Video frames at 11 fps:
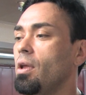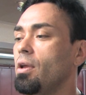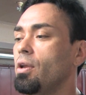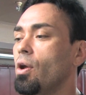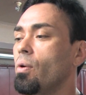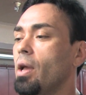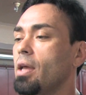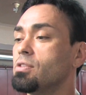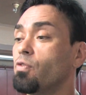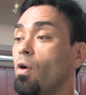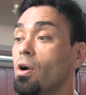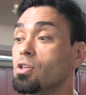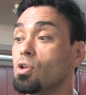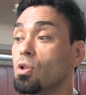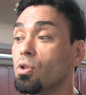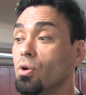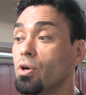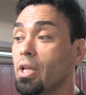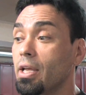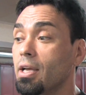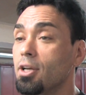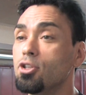You know, as far as
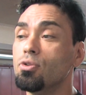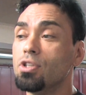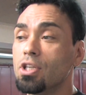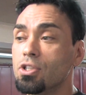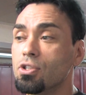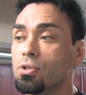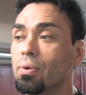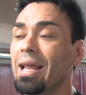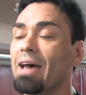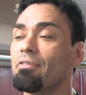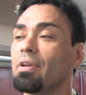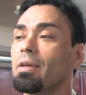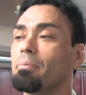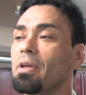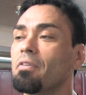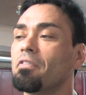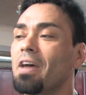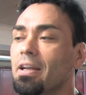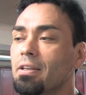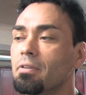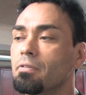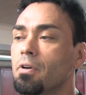learning jiu-jitsu and having it be
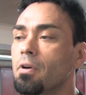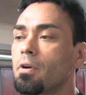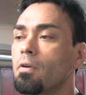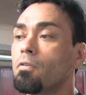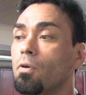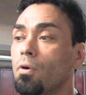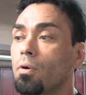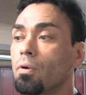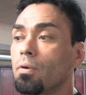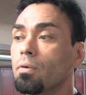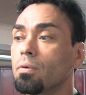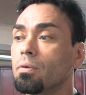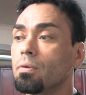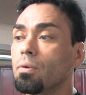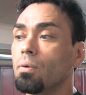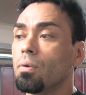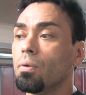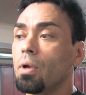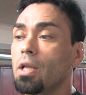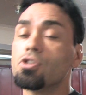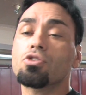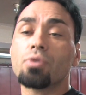effective for
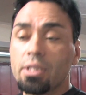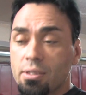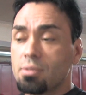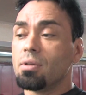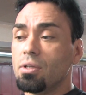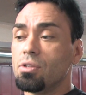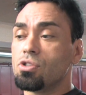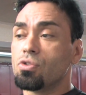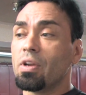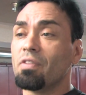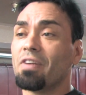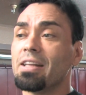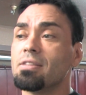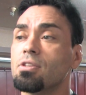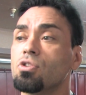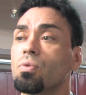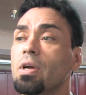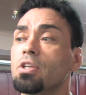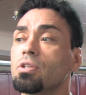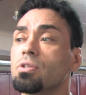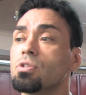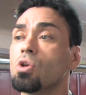in street fight
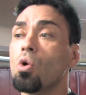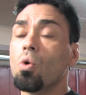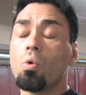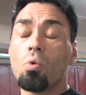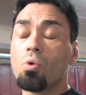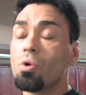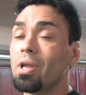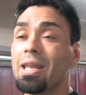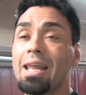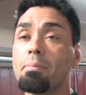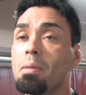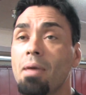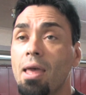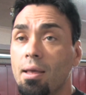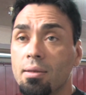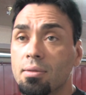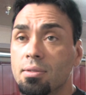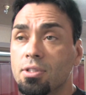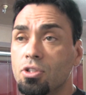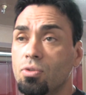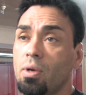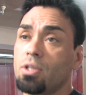situations or in MMA
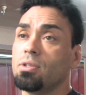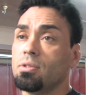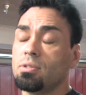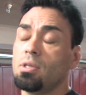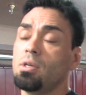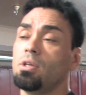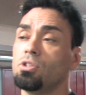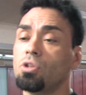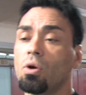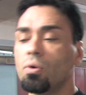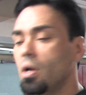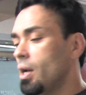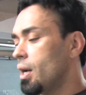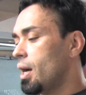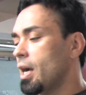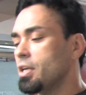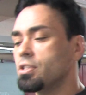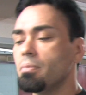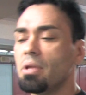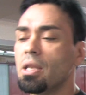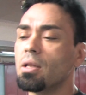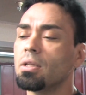situations. So I just
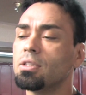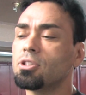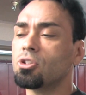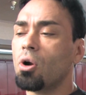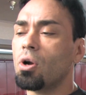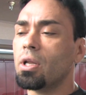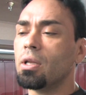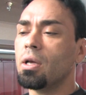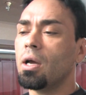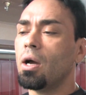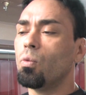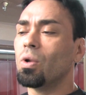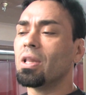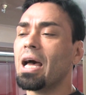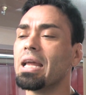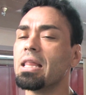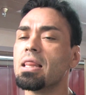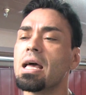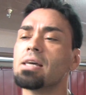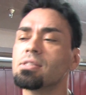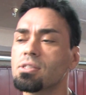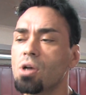immediately started relying
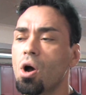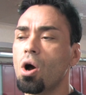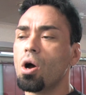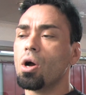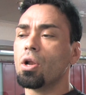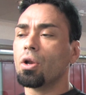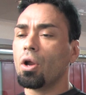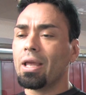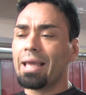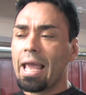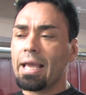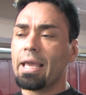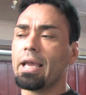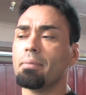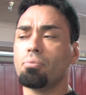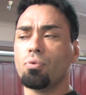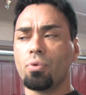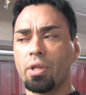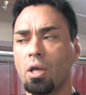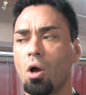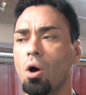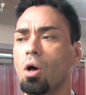less on yanking and pulling
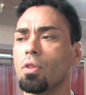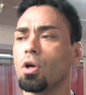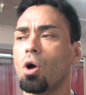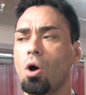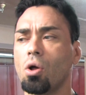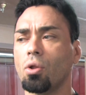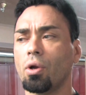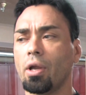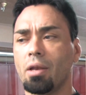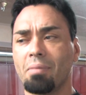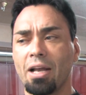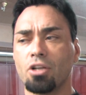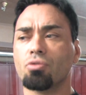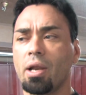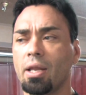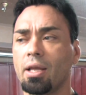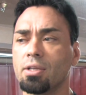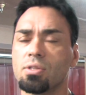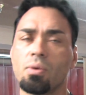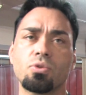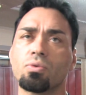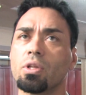on the collar in my training, because
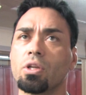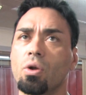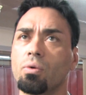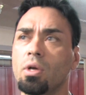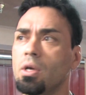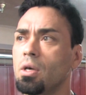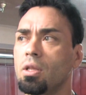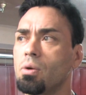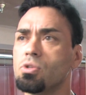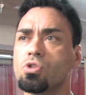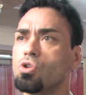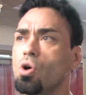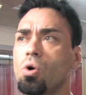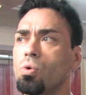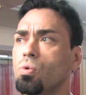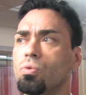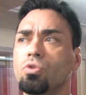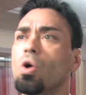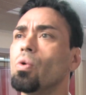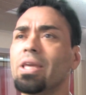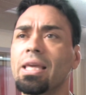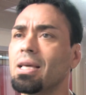there was really
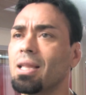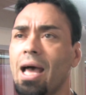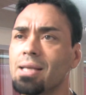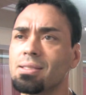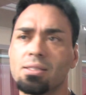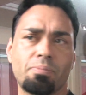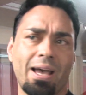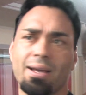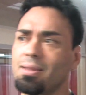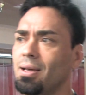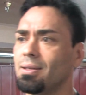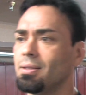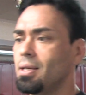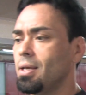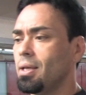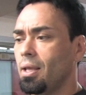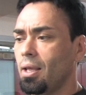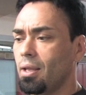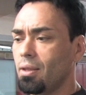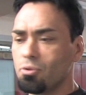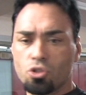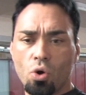no gi classes back then,
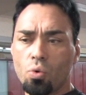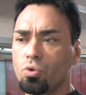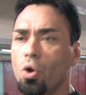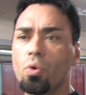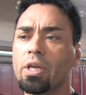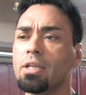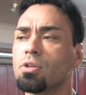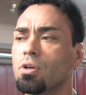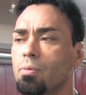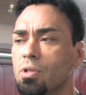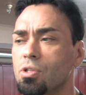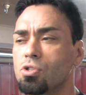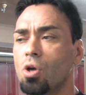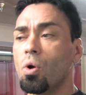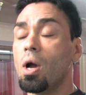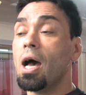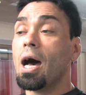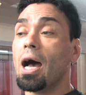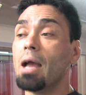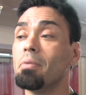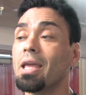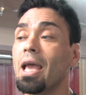and there was no gi tournaments. So
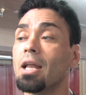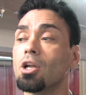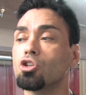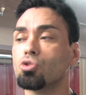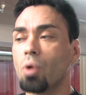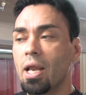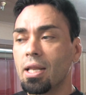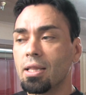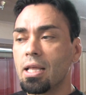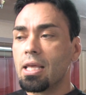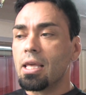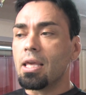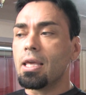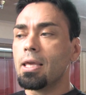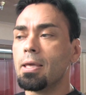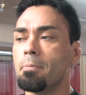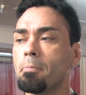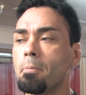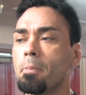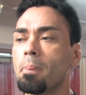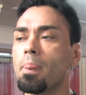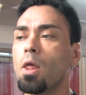I began to train in the
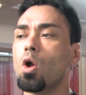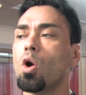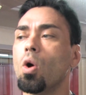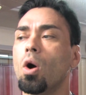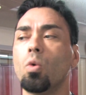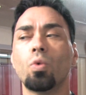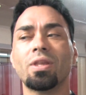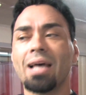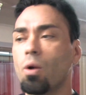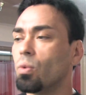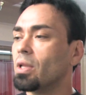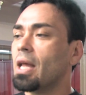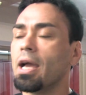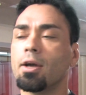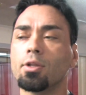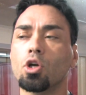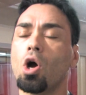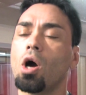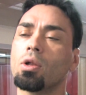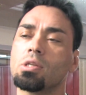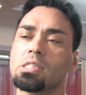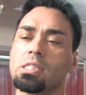gi without relying on the
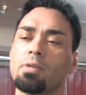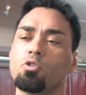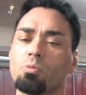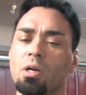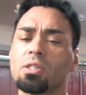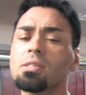collar and sleeve too much.